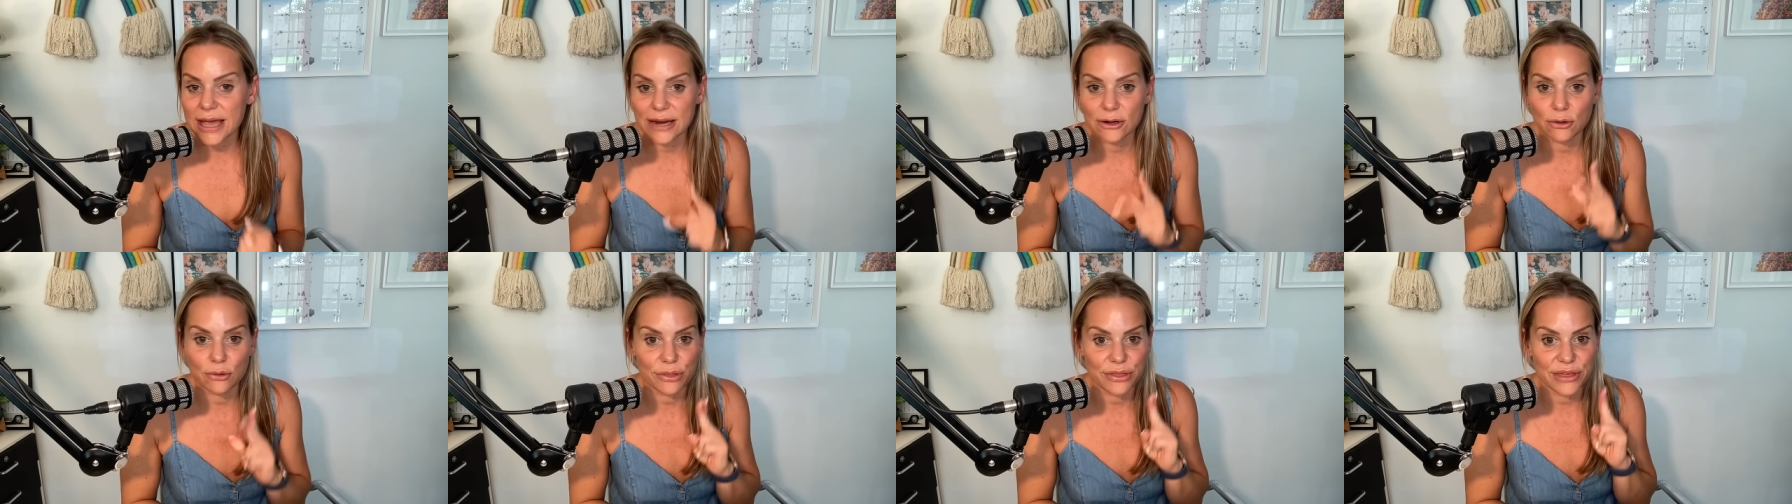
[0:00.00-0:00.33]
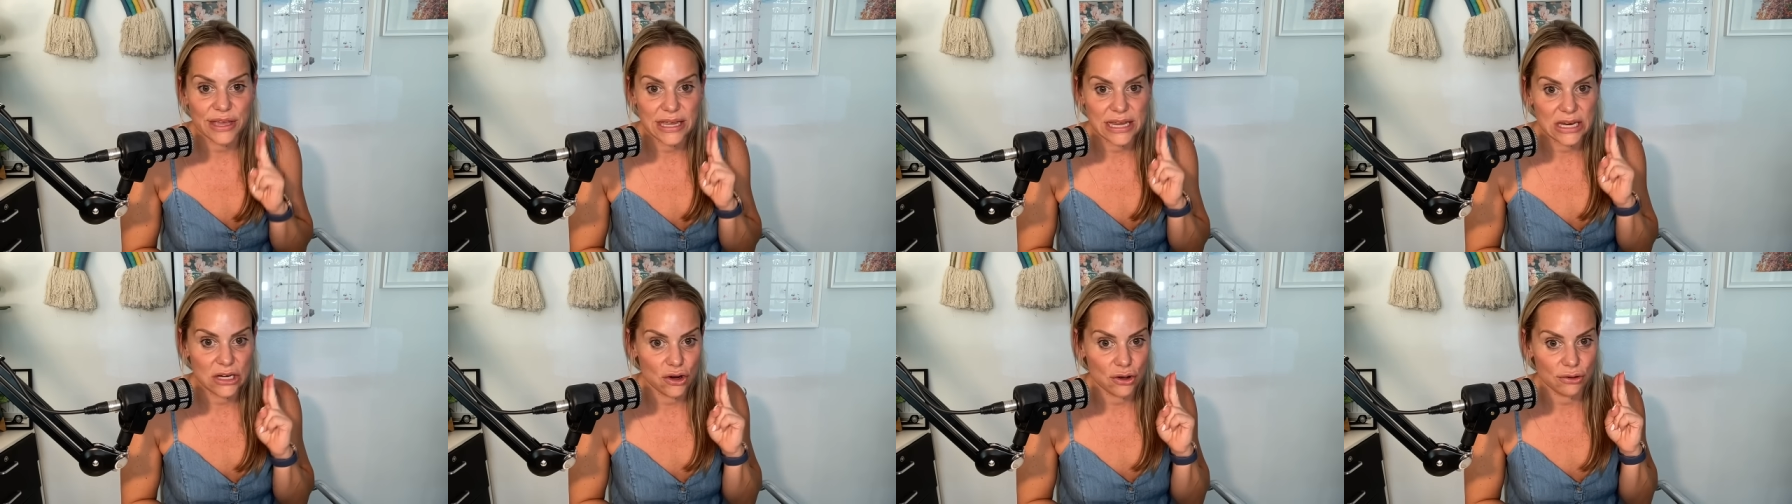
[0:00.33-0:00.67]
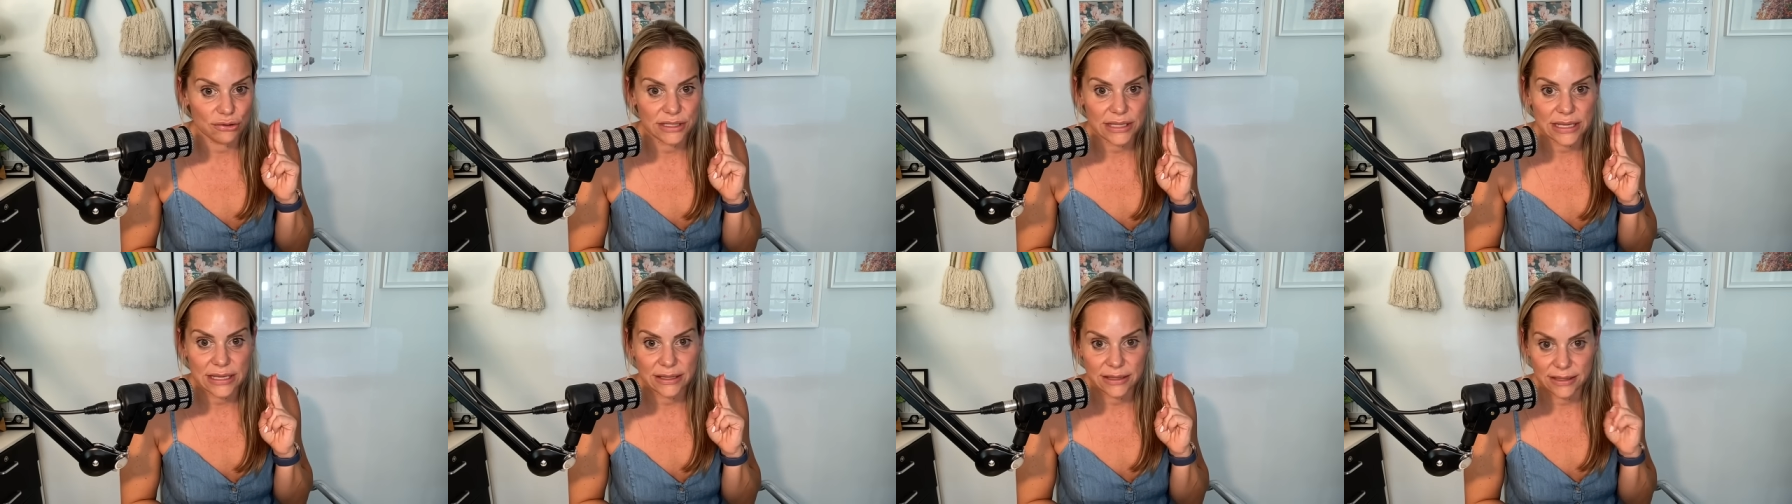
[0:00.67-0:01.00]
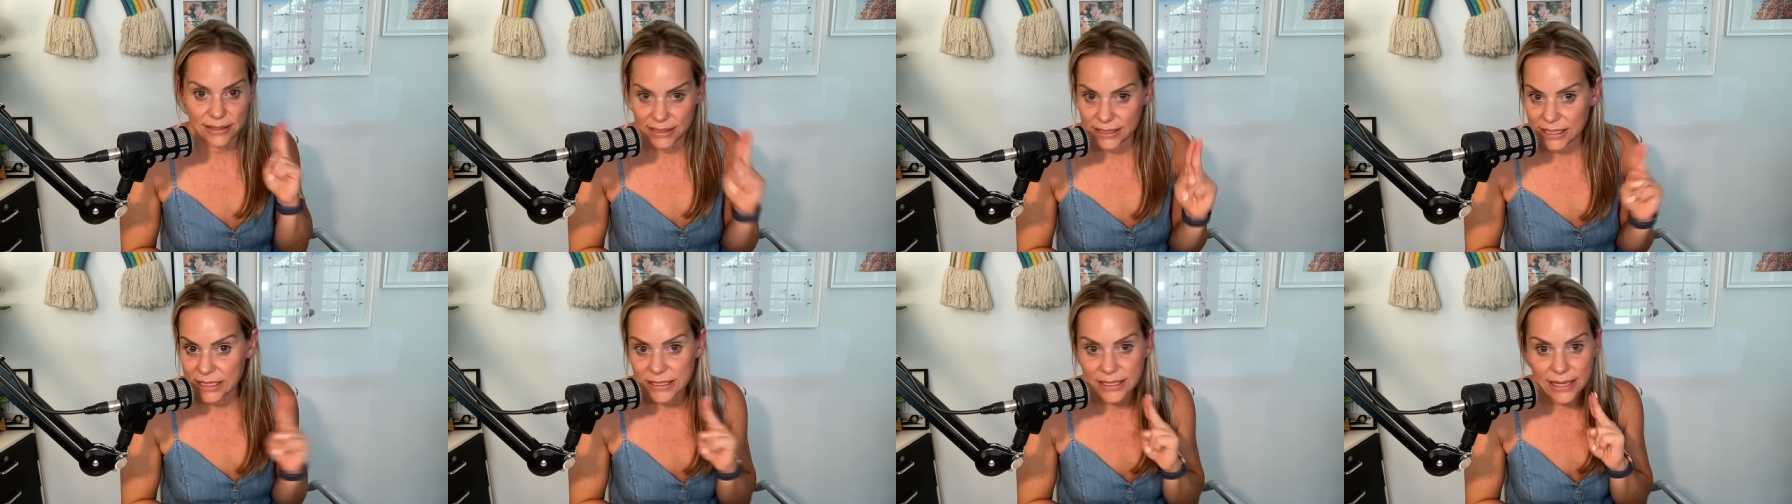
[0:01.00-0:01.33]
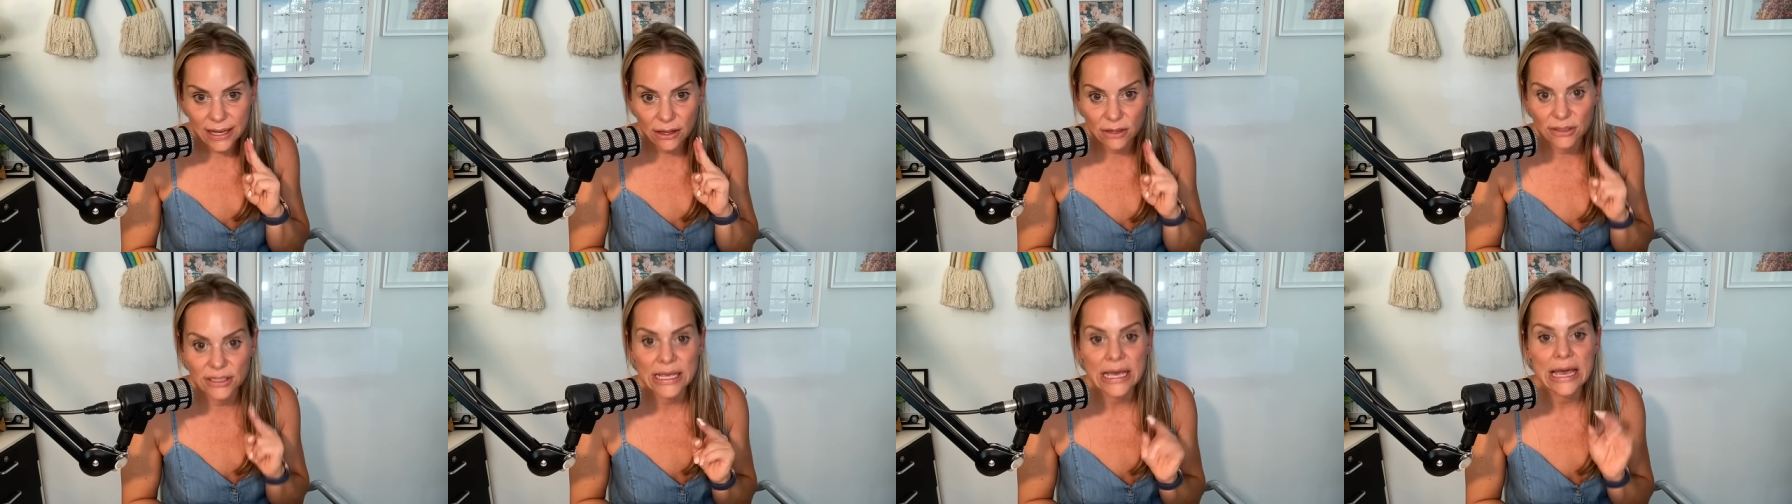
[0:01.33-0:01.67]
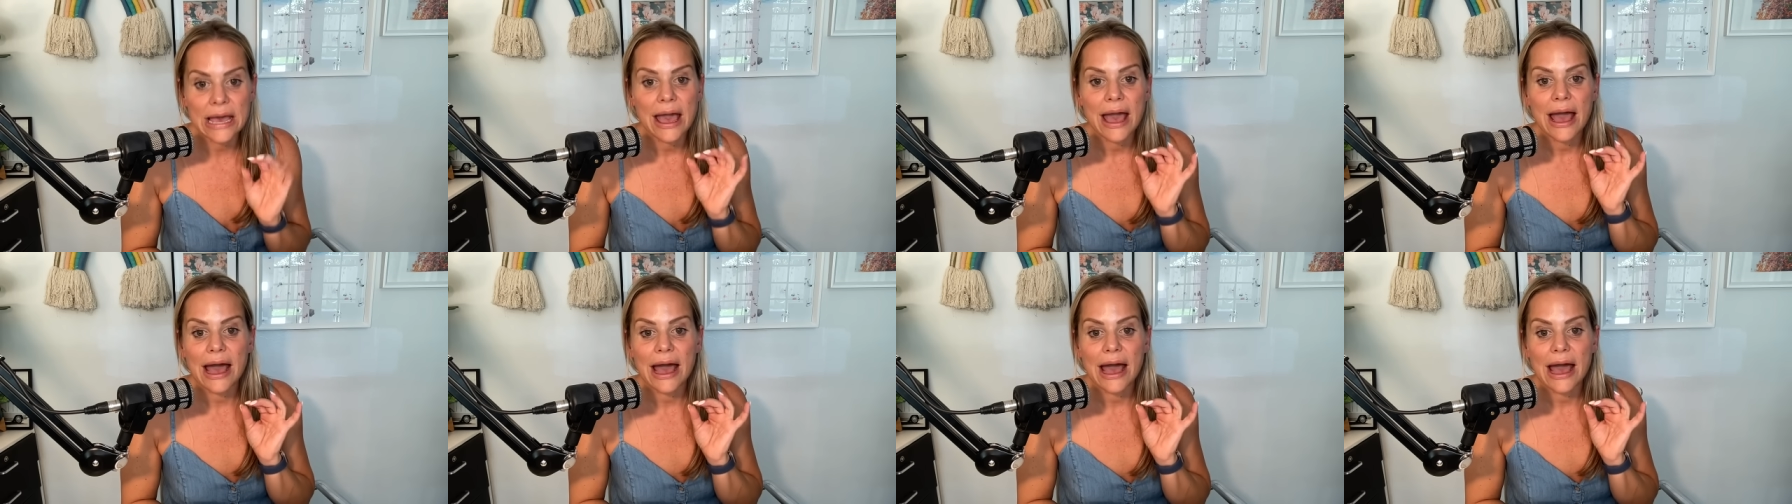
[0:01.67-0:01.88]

I don't think he knows details.